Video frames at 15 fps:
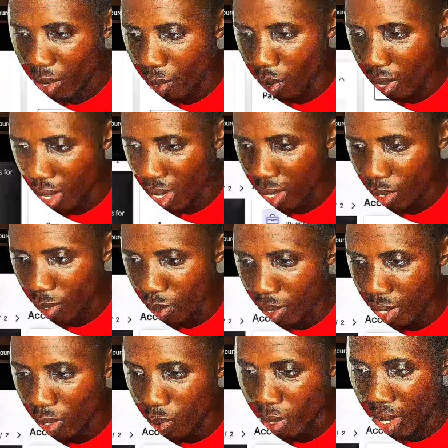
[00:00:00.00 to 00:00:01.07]
Okay, so
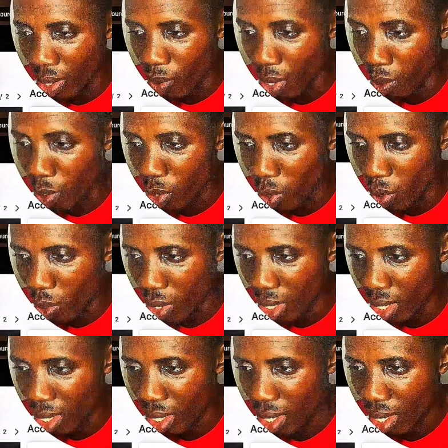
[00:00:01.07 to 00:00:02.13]
this is where we are going to
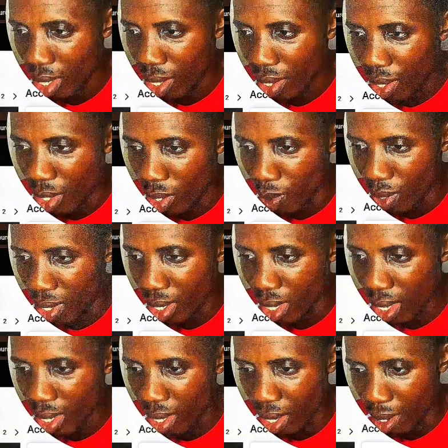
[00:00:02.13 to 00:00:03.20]
audit. Till we see you
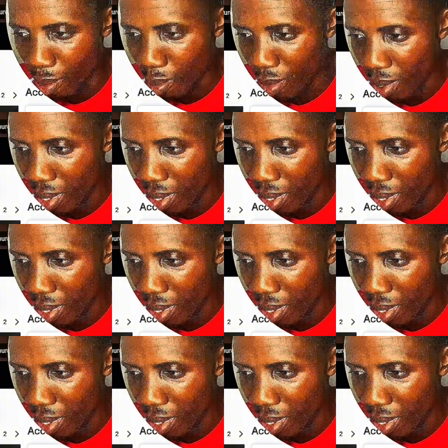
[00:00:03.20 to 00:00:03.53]
next time.